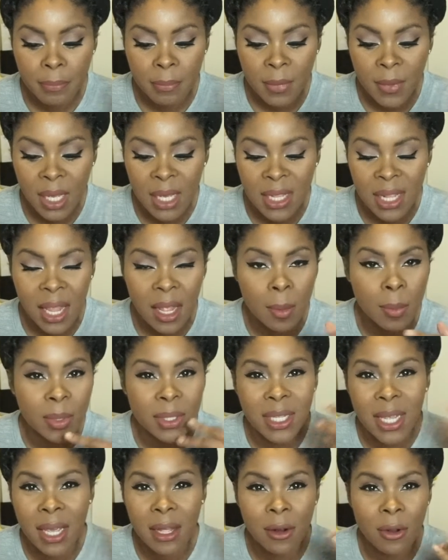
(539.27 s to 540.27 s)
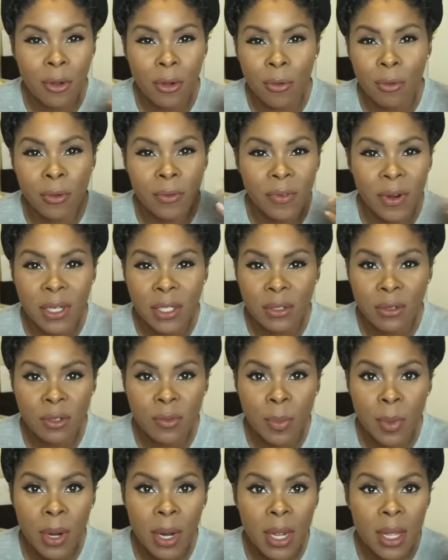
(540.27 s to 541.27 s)
It's like a botanical refresher
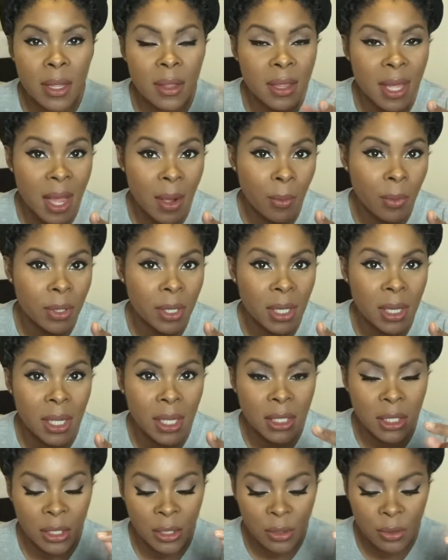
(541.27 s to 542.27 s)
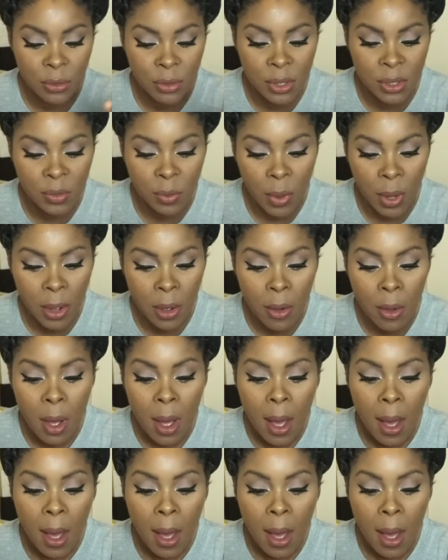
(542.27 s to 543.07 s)
spray. That one I like to use as well.